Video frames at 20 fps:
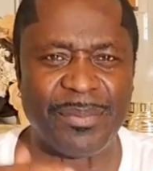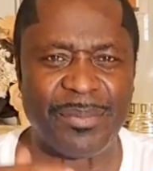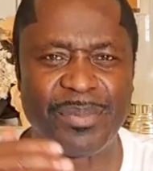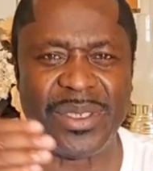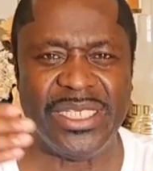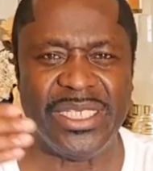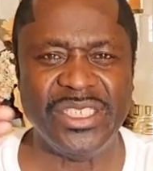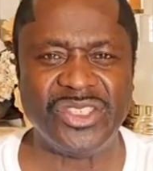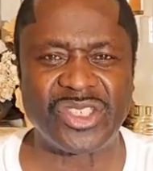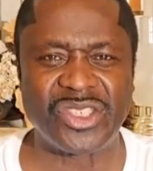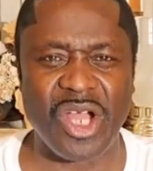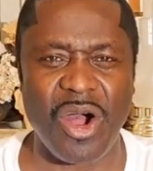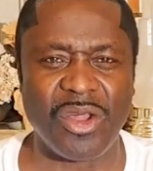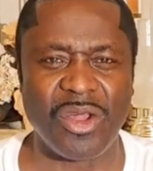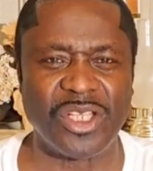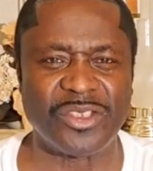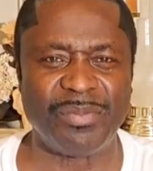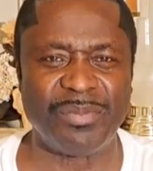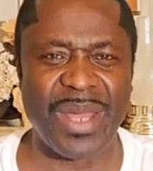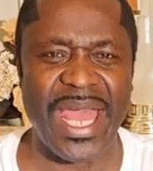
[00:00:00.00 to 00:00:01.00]
Please call
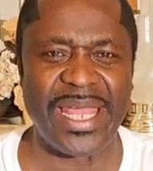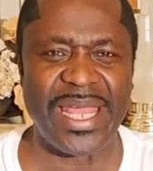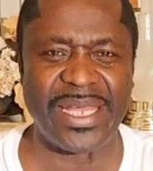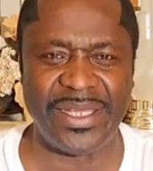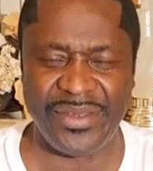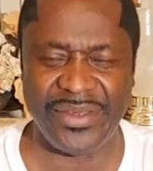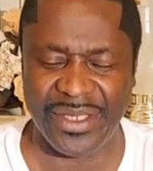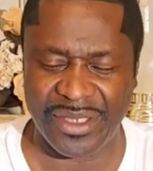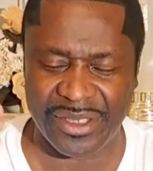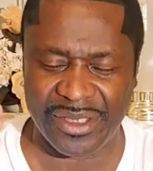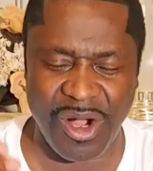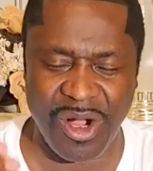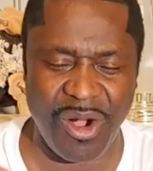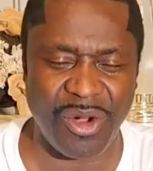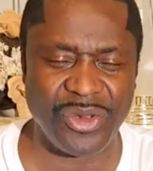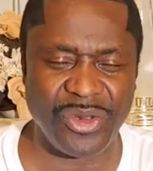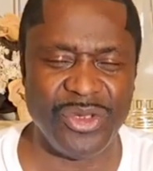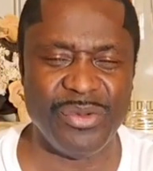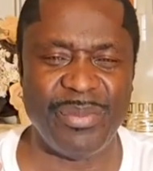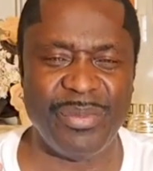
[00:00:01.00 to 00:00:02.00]
us back and they'll
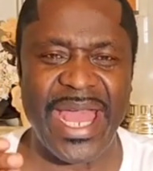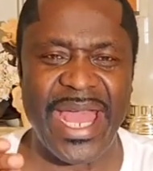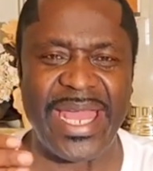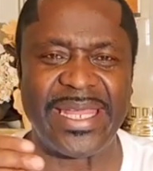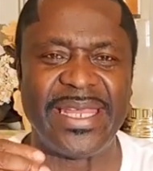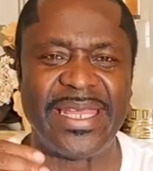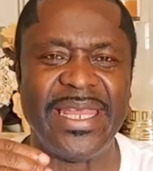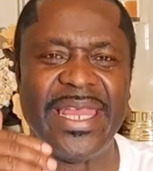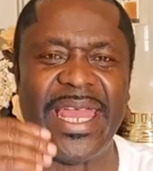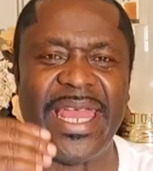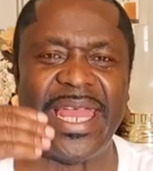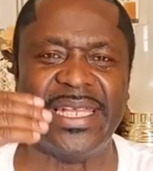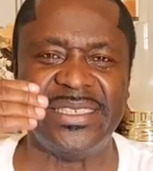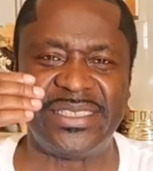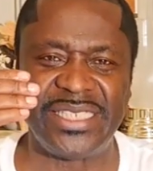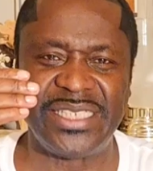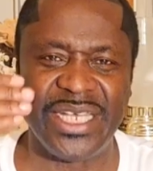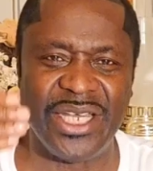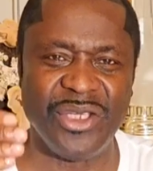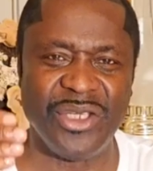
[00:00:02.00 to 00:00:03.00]
call you back
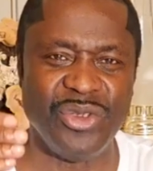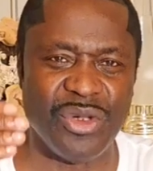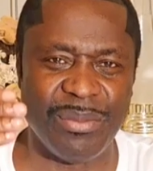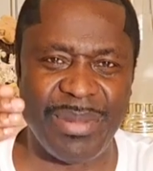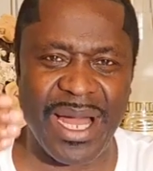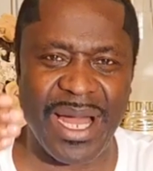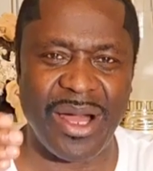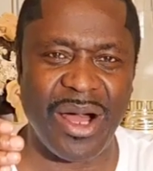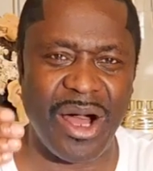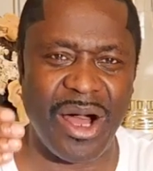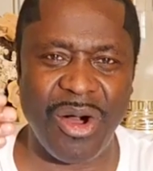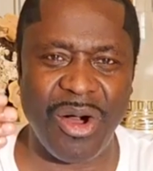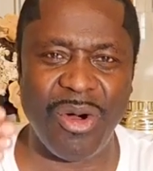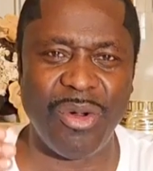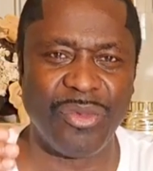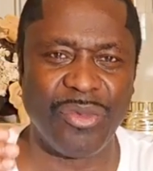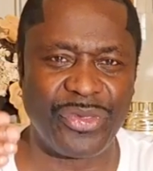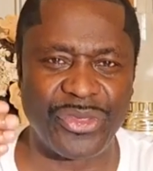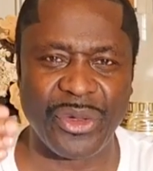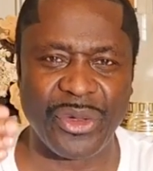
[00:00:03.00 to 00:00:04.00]
and tell you about
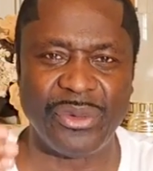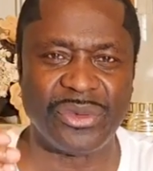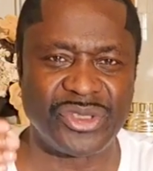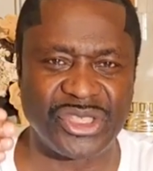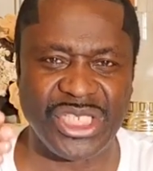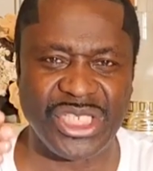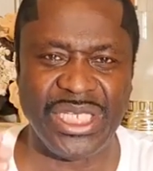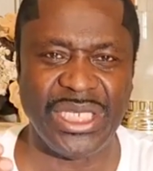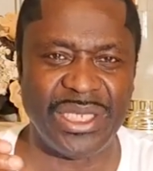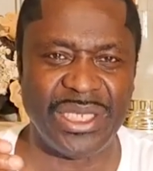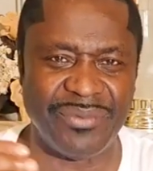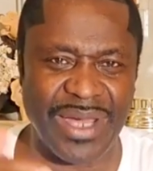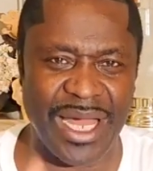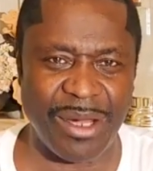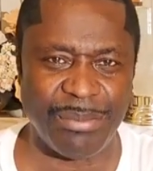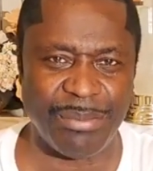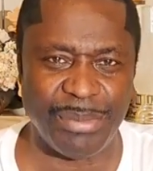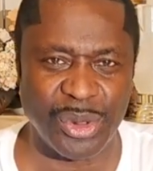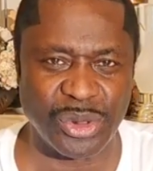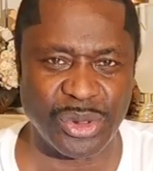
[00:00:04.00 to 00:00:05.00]
all 13 of
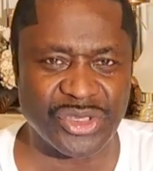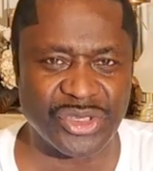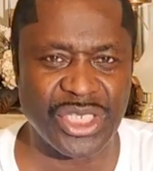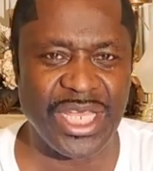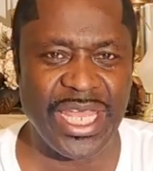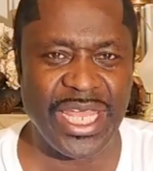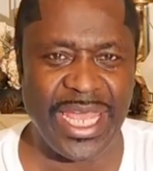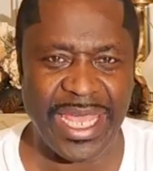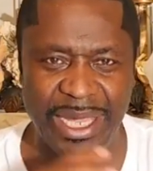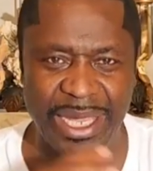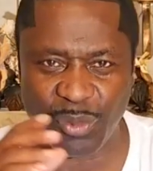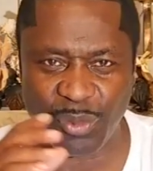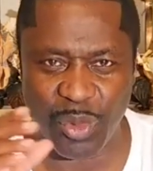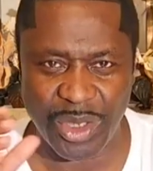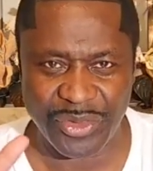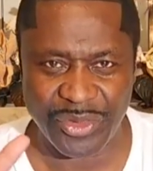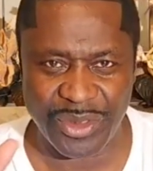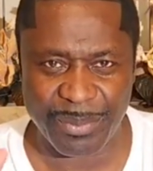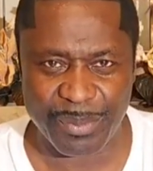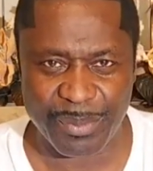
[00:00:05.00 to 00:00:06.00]
our books and
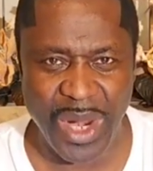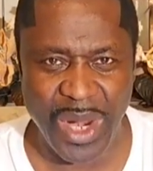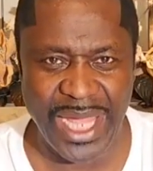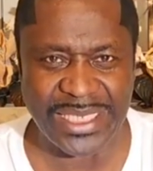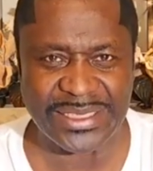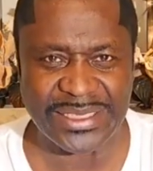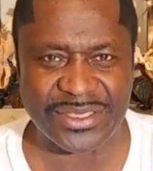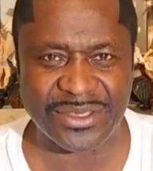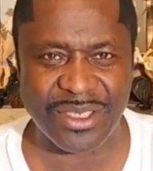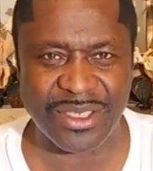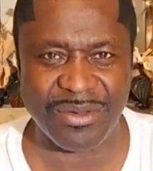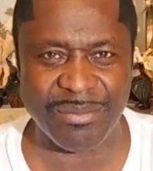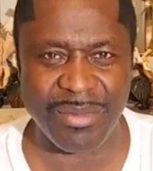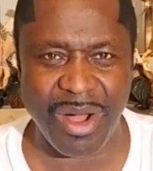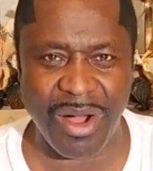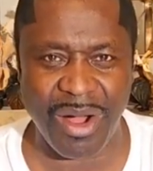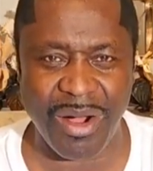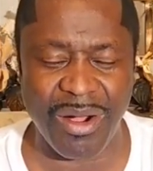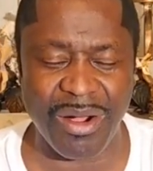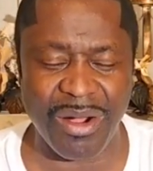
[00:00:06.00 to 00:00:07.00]
what the price of them
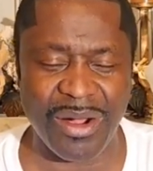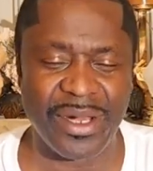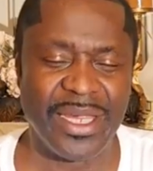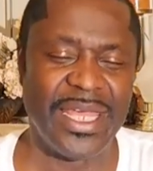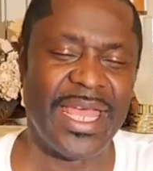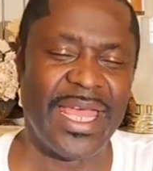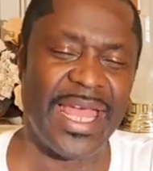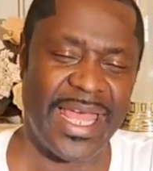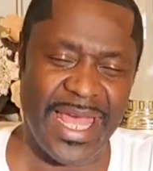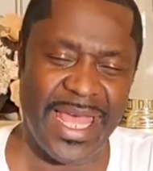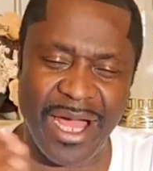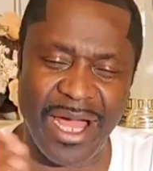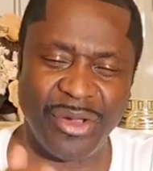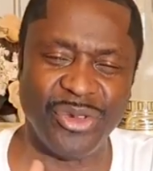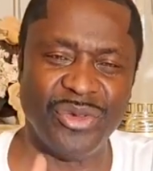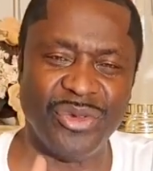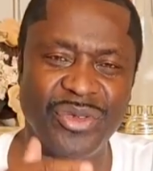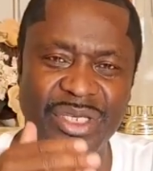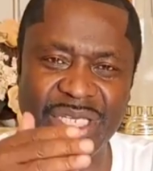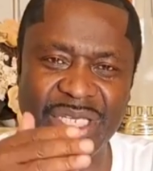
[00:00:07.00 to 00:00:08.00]
are and how you can